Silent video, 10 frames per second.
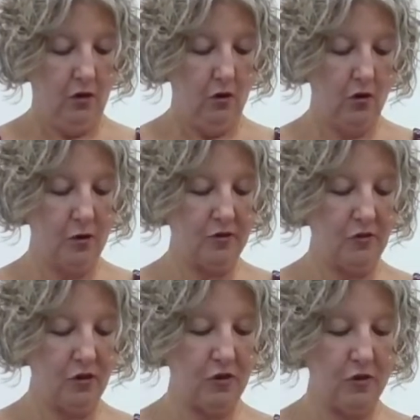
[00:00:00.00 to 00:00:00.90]
Grown-ups,
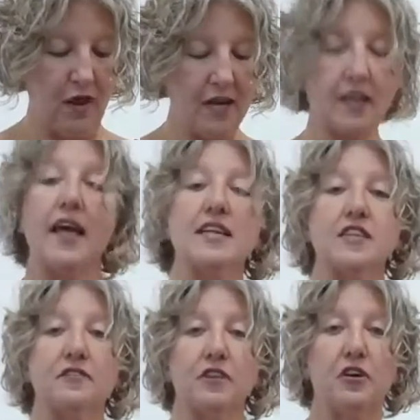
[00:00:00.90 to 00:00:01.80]
if you're finding that
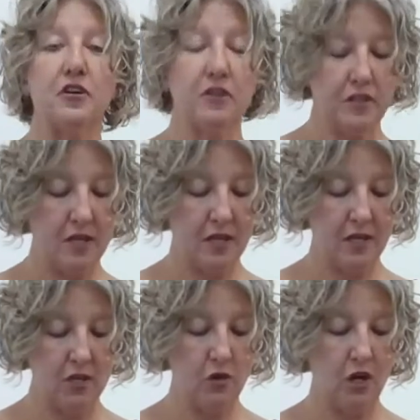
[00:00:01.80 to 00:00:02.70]
difficult,
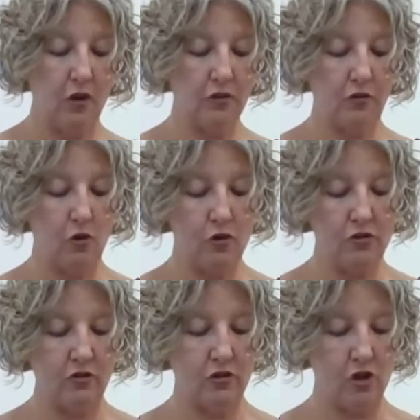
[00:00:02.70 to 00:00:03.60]
you can also, of
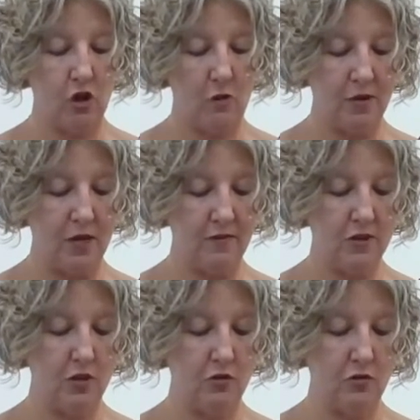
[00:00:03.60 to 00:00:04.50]
course use a sharp
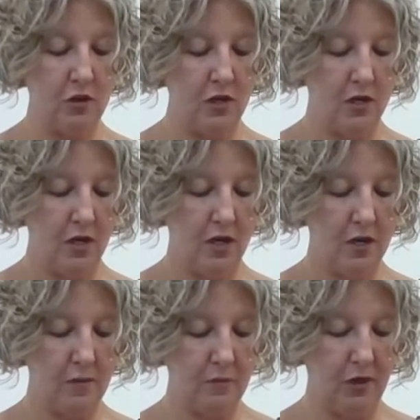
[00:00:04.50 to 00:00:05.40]
knife too.
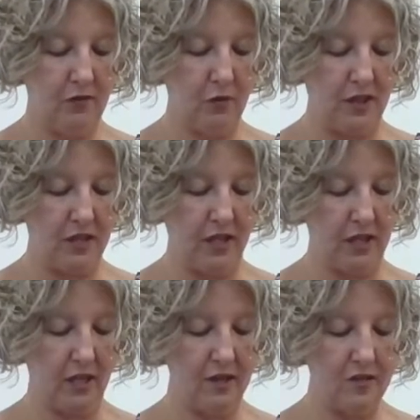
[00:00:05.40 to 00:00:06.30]
Um, but if you want to let
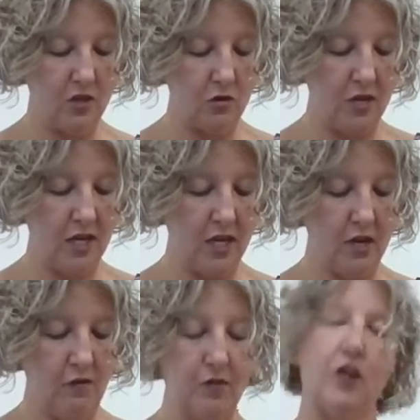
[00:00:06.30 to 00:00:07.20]
the kids do it
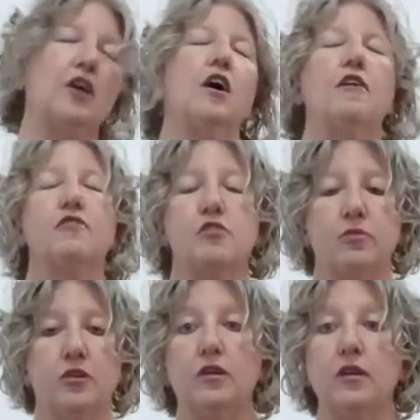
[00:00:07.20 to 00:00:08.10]
and you feel
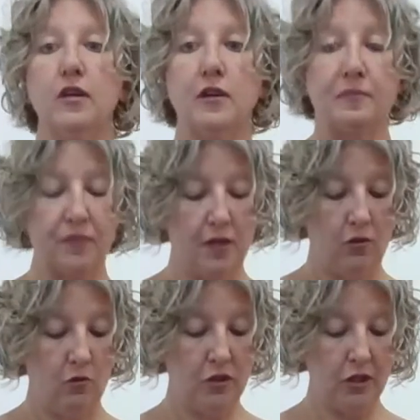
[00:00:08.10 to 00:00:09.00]
uncomfortable,
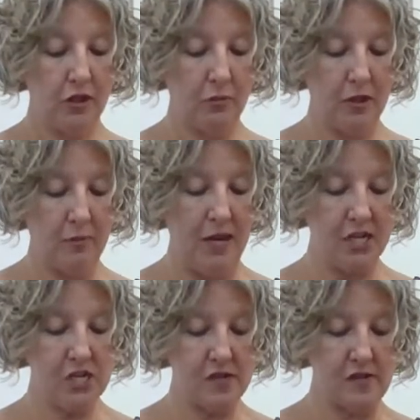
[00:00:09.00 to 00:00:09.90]
with a little bit of
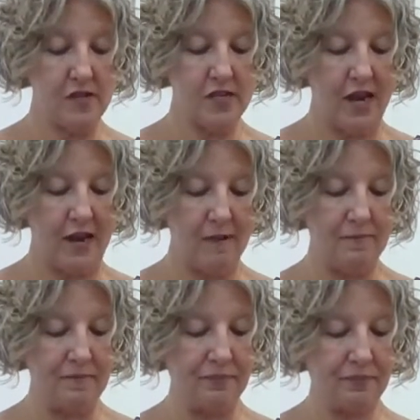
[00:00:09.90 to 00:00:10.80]
patience and
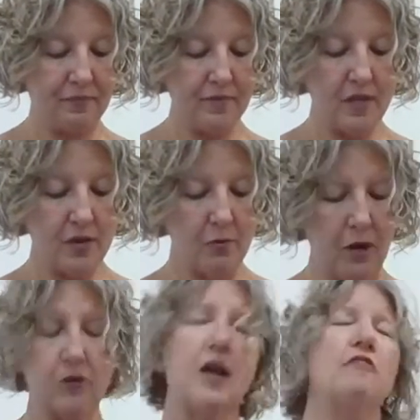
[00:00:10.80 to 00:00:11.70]
time, the
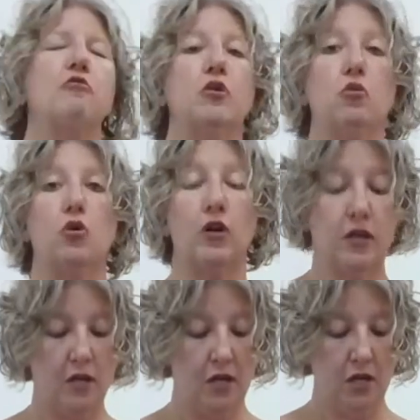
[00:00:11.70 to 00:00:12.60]
butter knife will
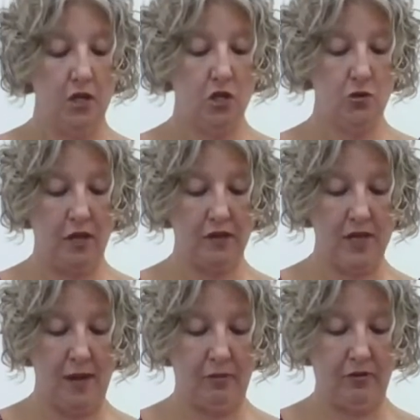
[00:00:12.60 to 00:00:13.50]
work to cut
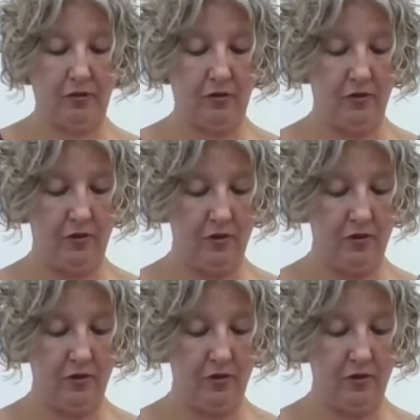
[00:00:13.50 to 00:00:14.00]
the apples.